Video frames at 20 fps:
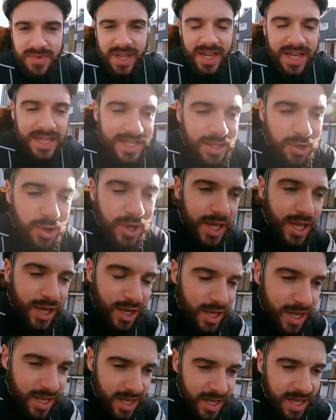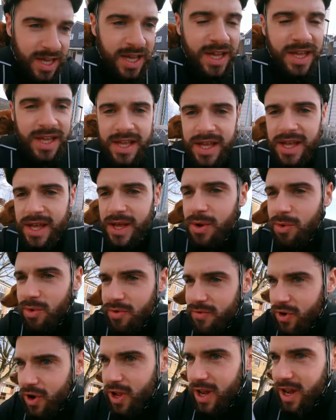He's doing good.
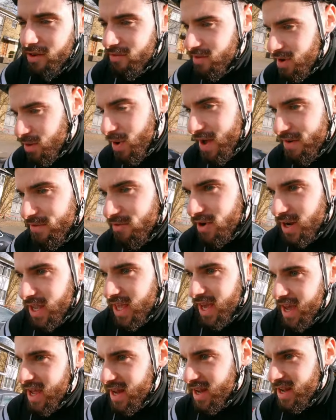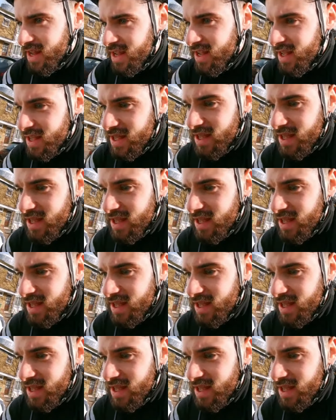We've got lovely weather again.